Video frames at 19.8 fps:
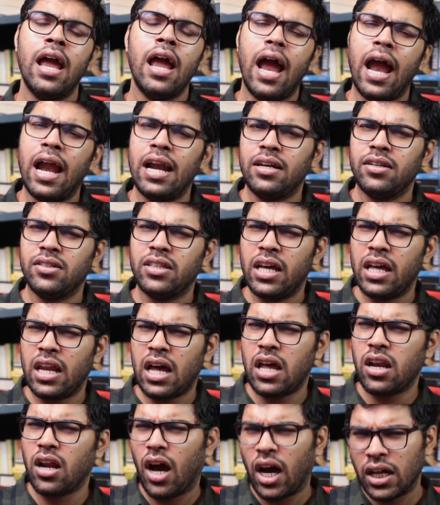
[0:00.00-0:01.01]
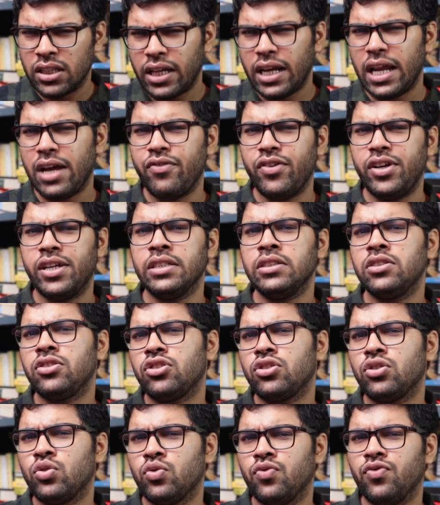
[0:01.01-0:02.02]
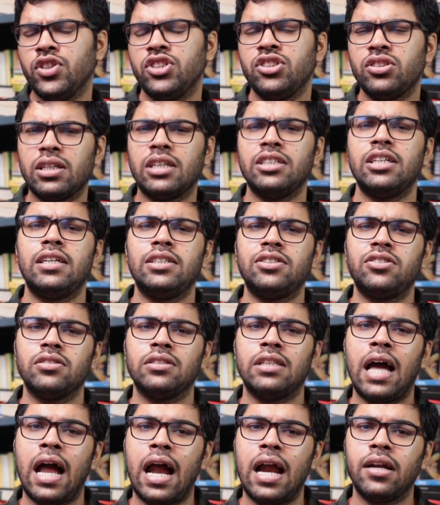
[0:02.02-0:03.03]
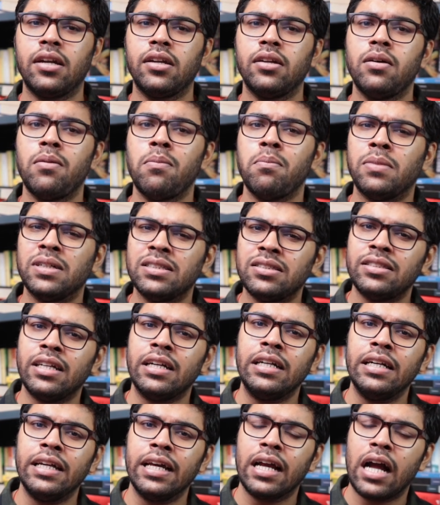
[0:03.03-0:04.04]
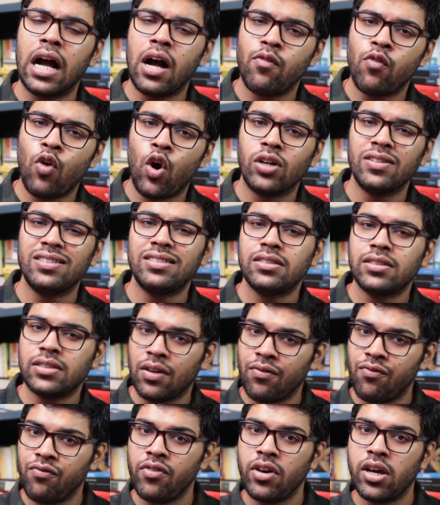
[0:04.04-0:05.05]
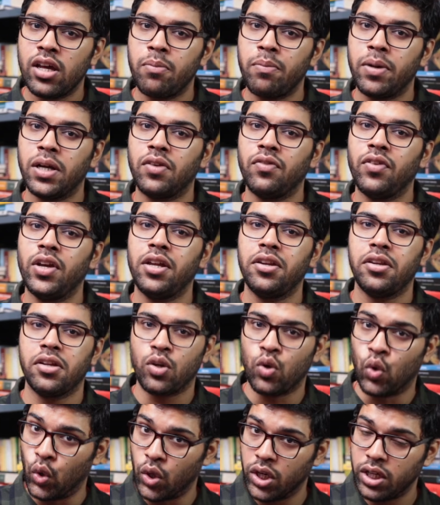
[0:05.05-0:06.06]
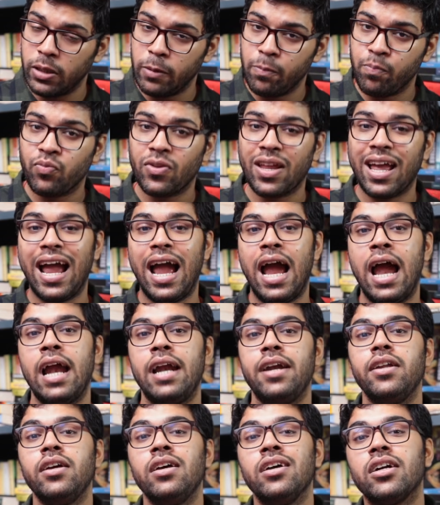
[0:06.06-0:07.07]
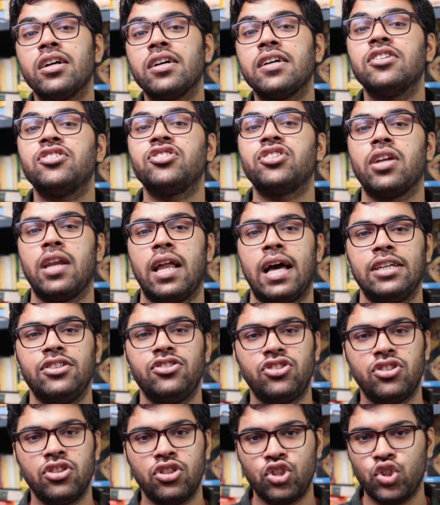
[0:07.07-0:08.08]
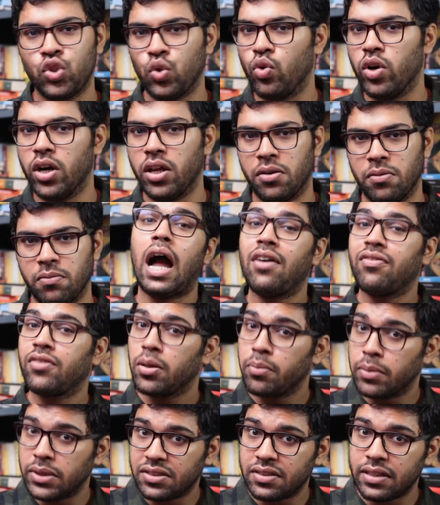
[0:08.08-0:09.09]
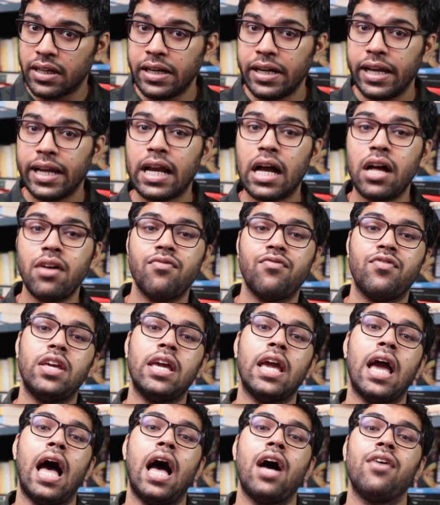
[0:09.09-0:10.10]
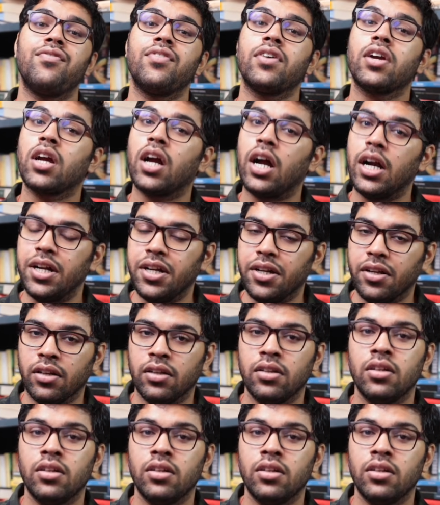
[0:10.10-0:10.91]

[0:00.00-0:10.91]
And there are other evidence which suggest that Matsyandika was somewhere between Gud and crystallized sugar. After Matsyandika, we have Khand.